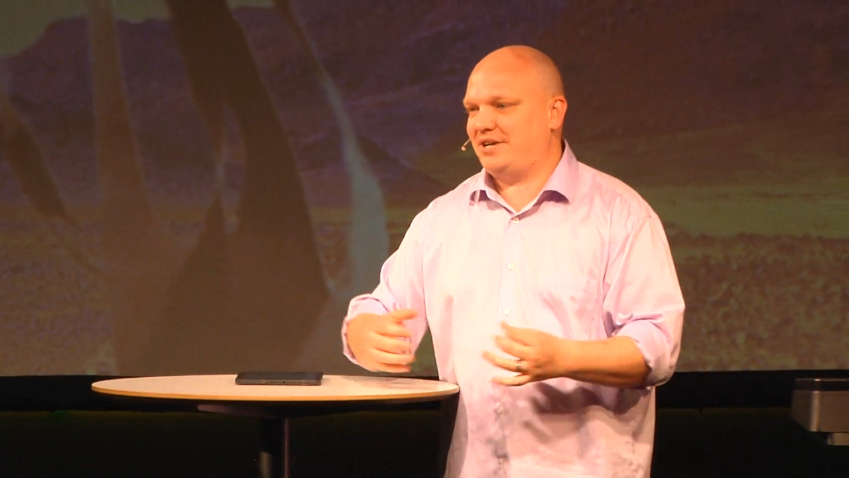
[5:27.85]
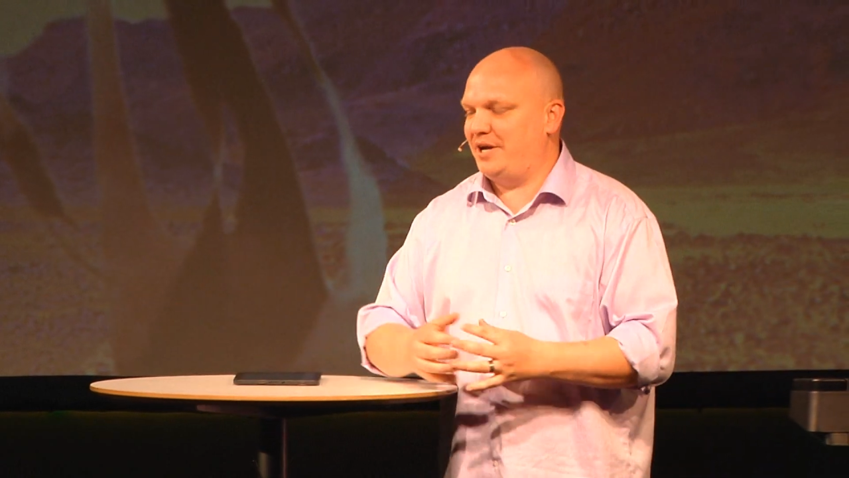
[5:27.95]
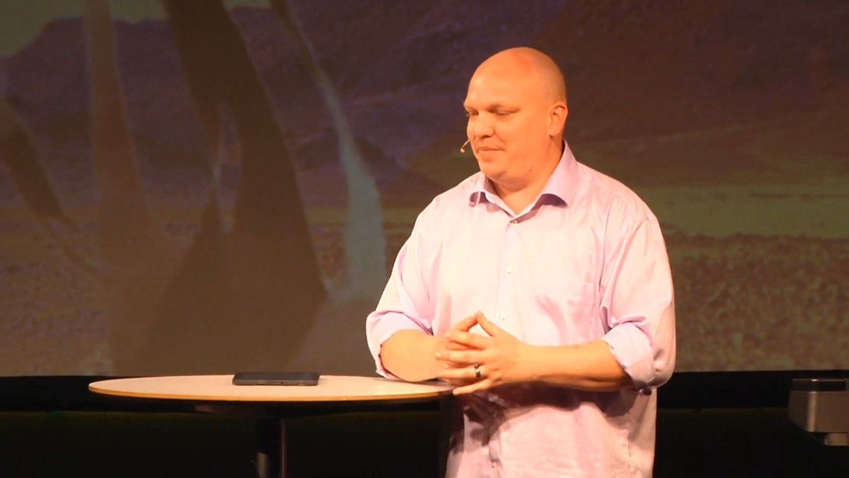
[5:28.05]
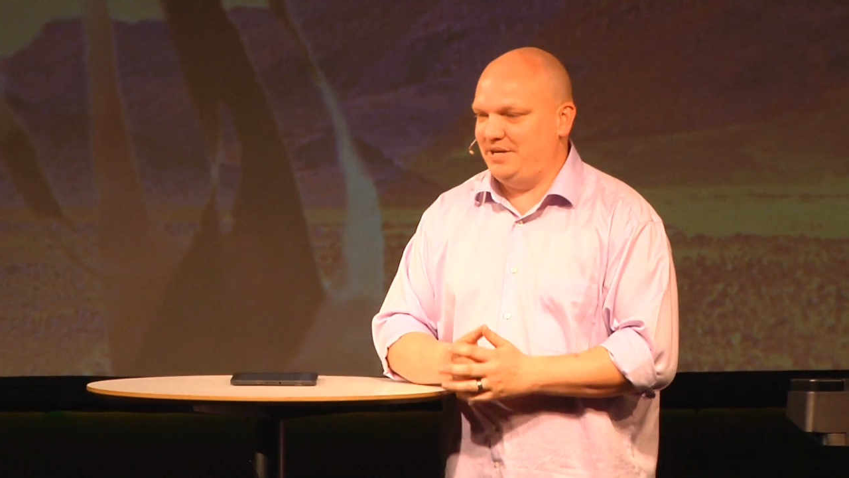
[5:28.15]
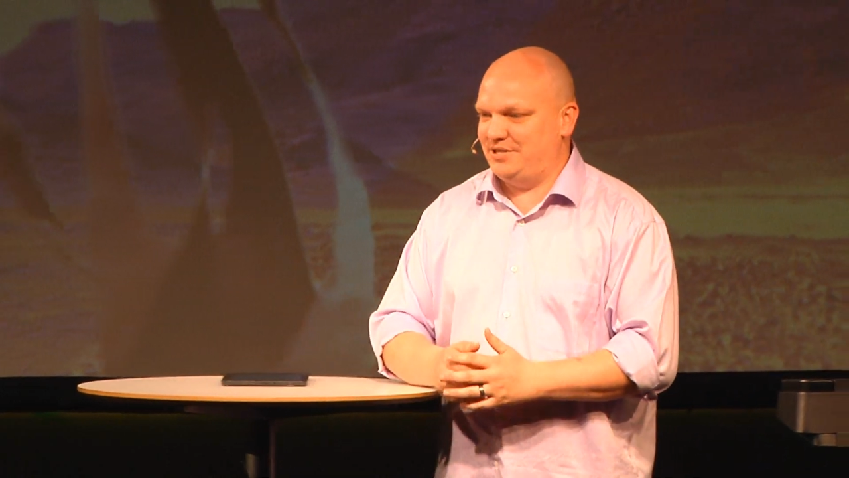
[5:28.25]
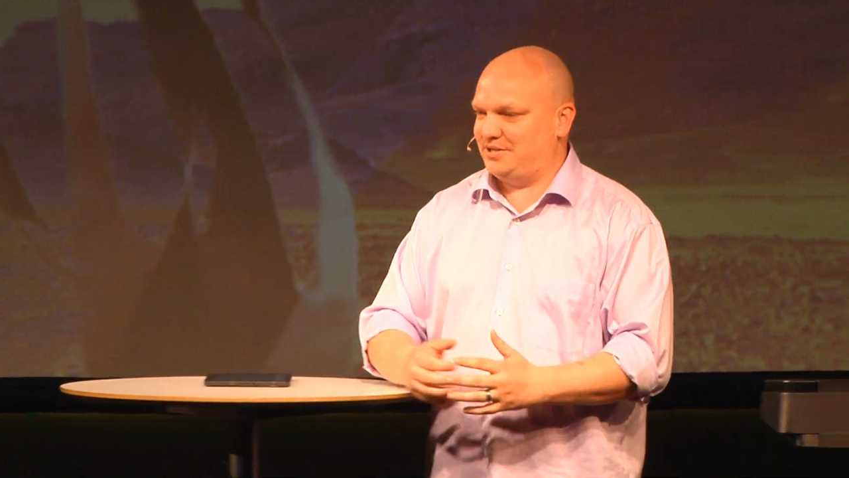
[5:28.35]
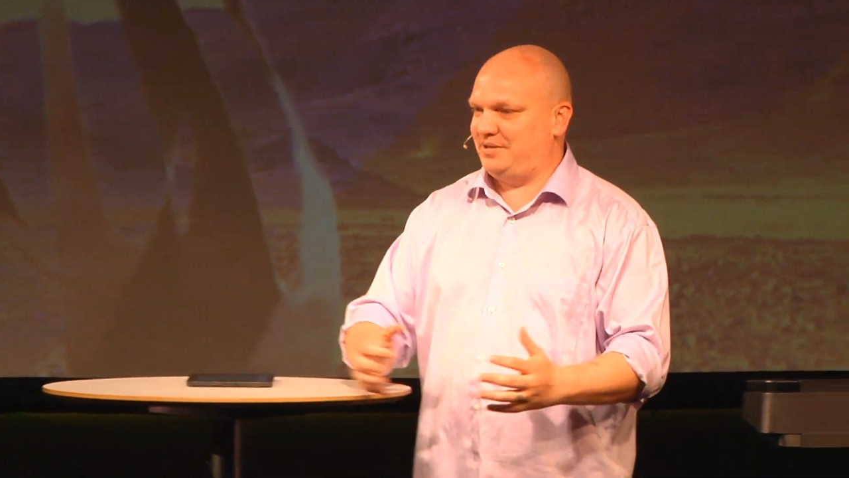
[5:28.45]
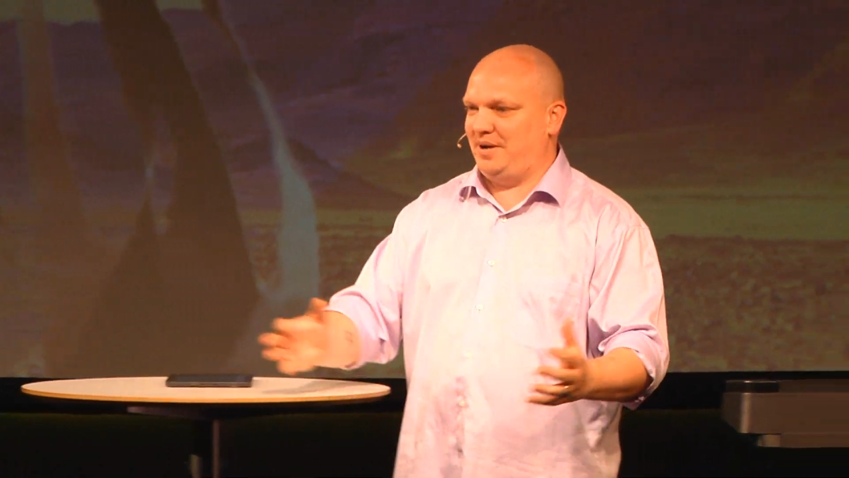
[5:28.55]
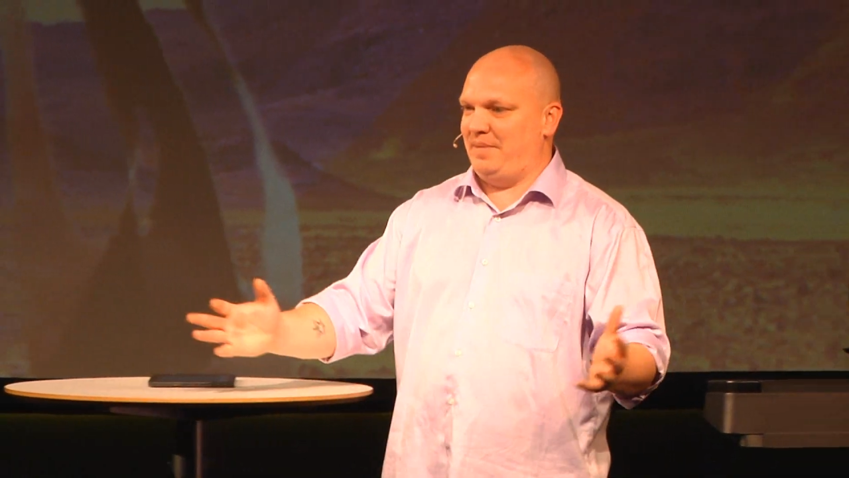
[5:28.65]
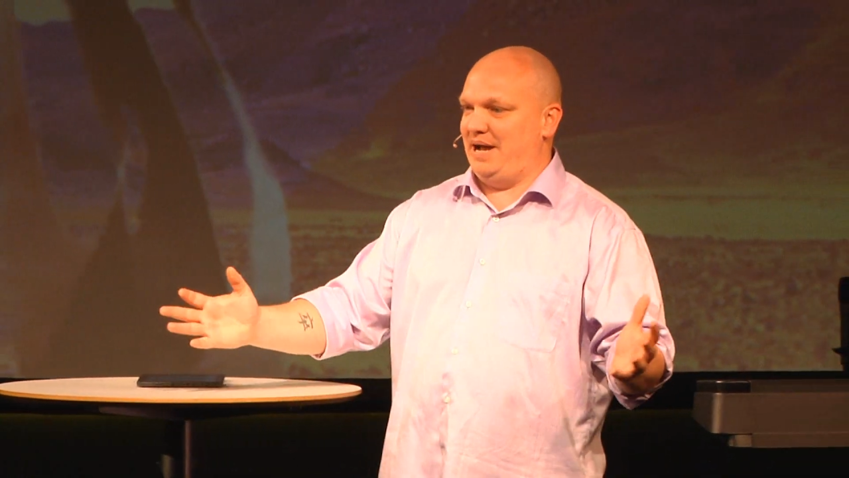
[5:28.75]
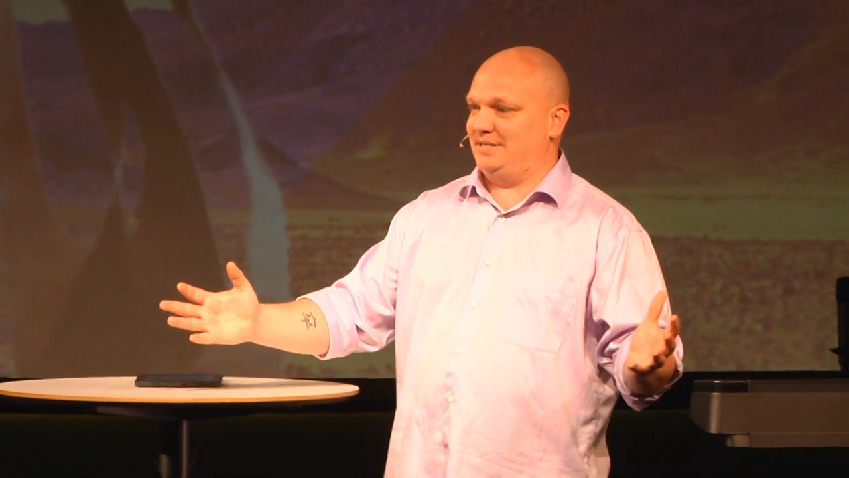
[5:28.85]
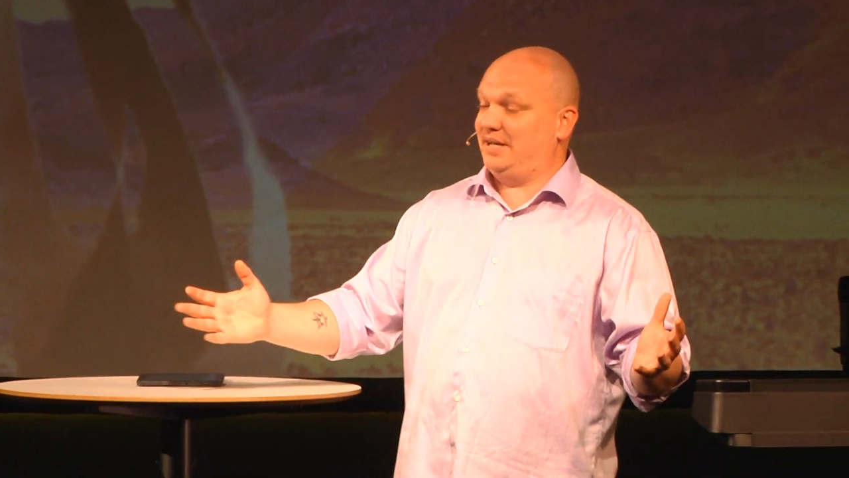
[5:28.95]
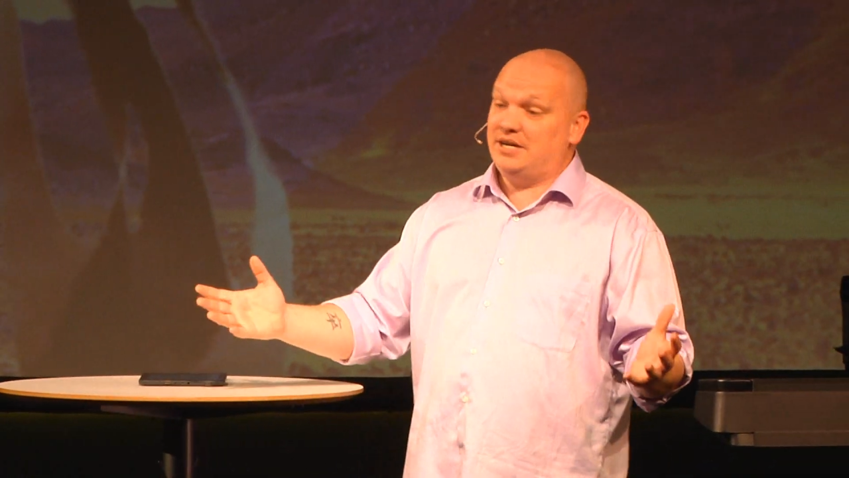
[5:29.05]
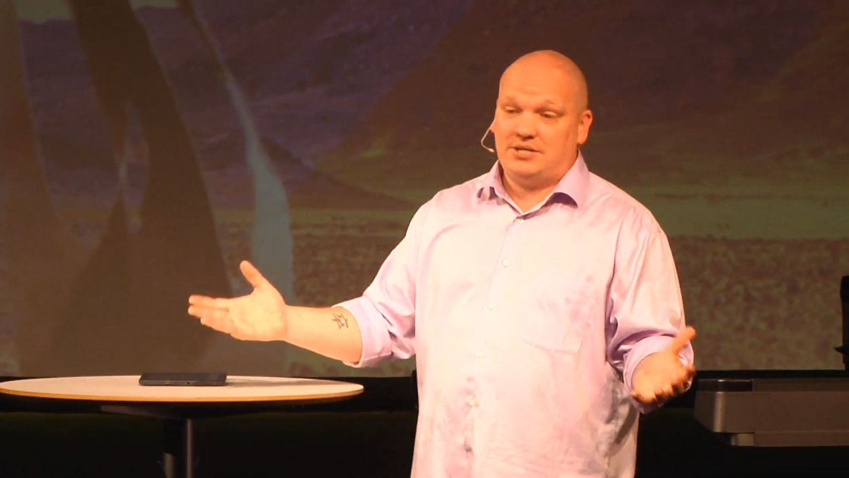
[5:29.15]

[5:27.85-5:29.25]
it's going to be just amazing.